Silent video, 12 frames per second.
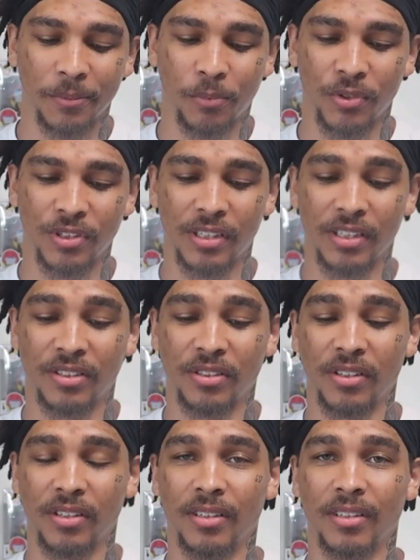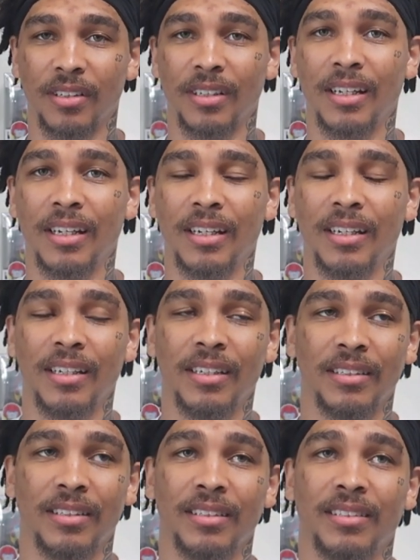Porzingis to the
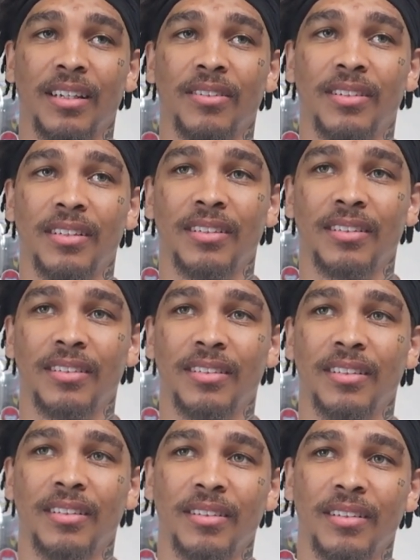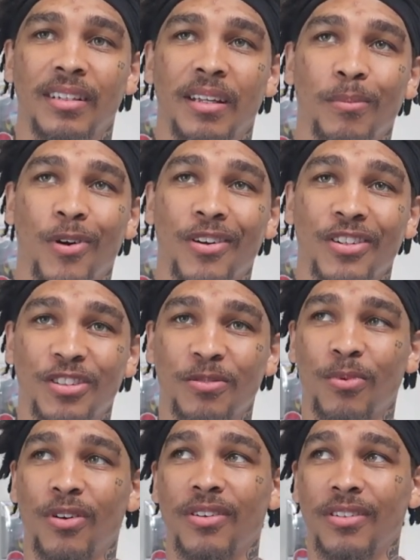Celtics. And Marcus
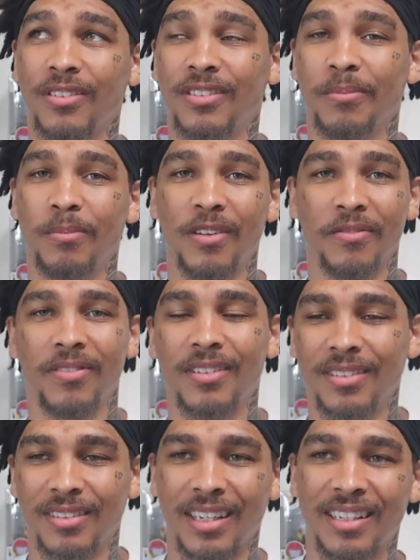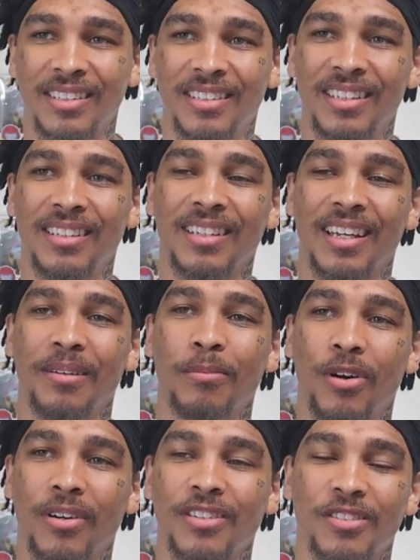Smart to Memphis. I didn't like
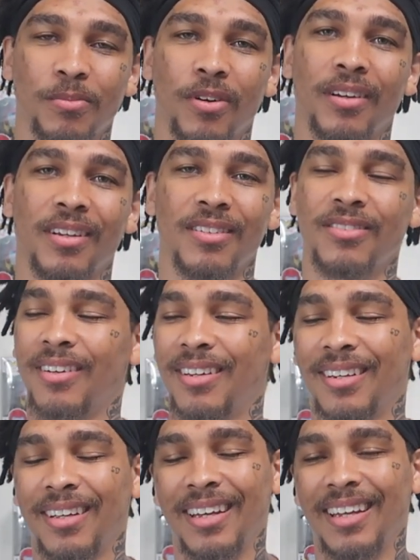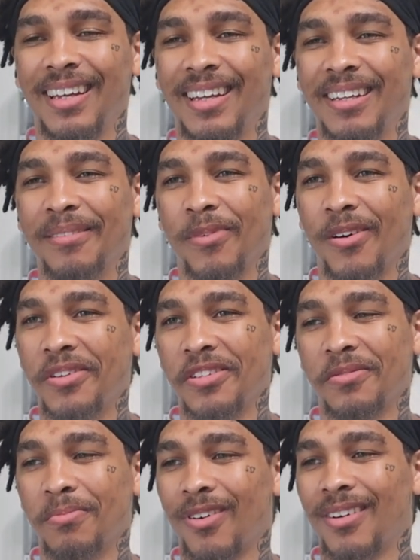Marcus Smart getting traded. Marcus
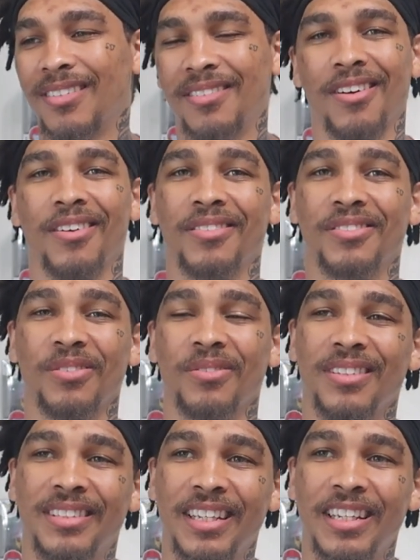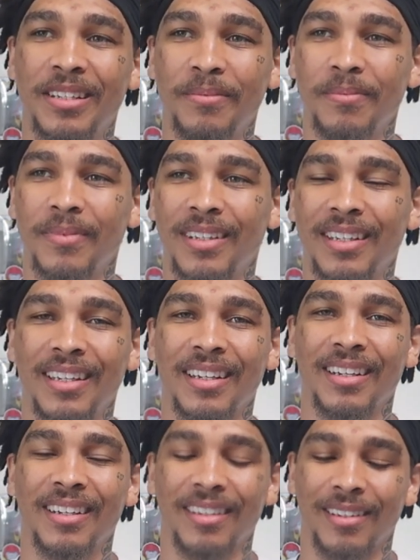Smart is the heart and soul of the team.
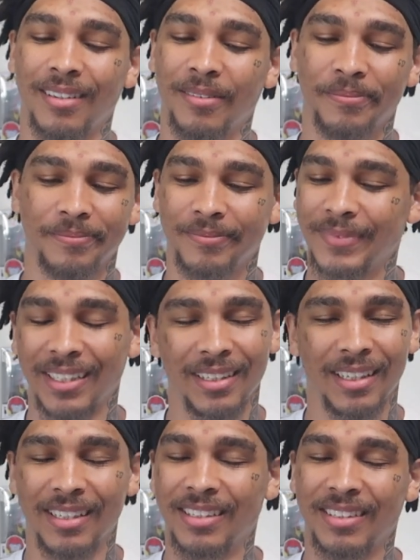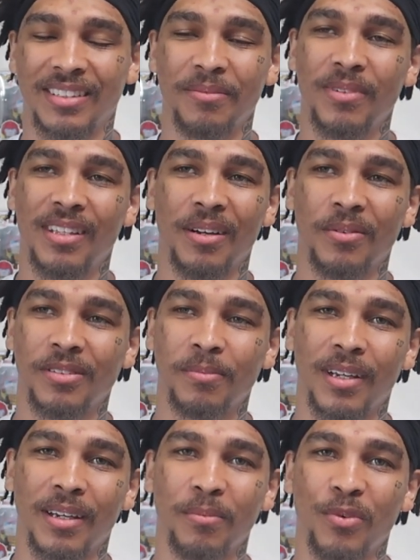To me, that was a
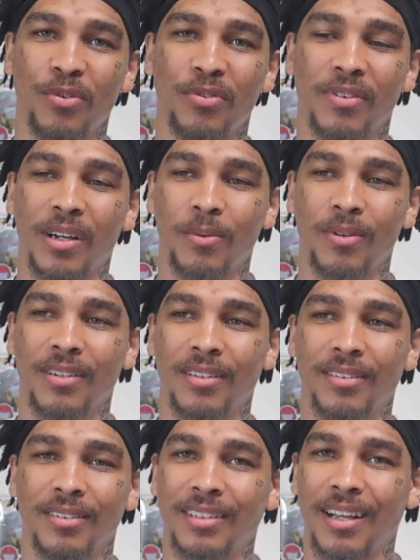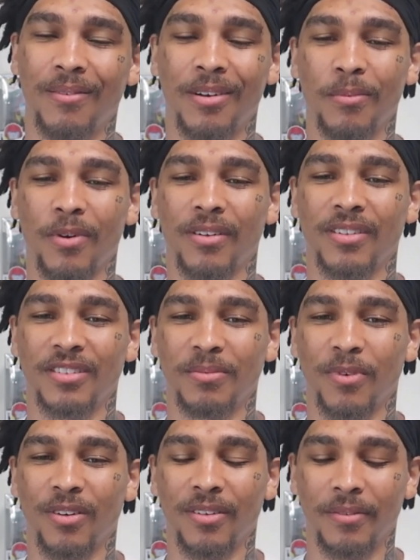bad move. I wouldn't have got rid of Marcus
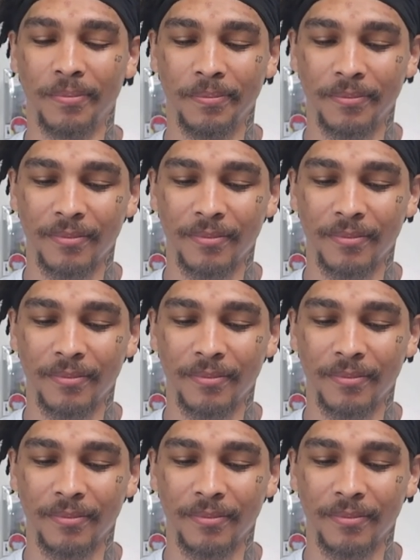Smart.